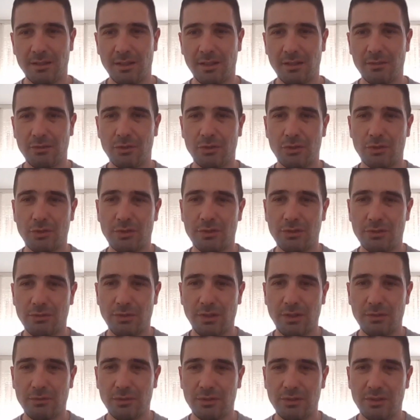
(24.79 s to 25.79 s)
Trevin Jones,
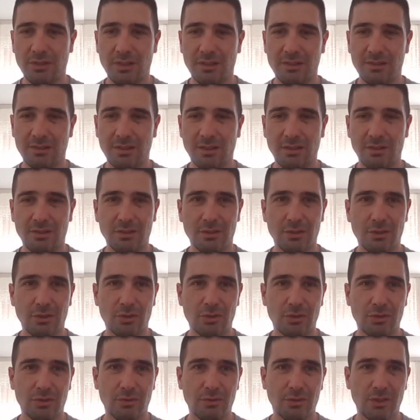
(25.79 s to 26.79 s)
5'10", 17
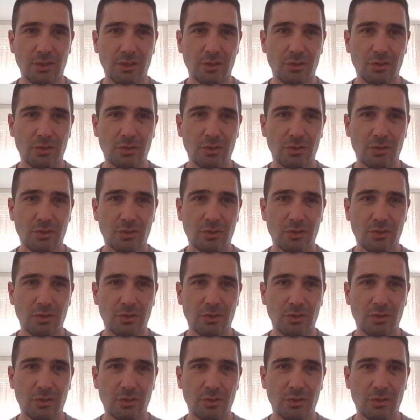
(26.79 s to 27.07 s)
inches of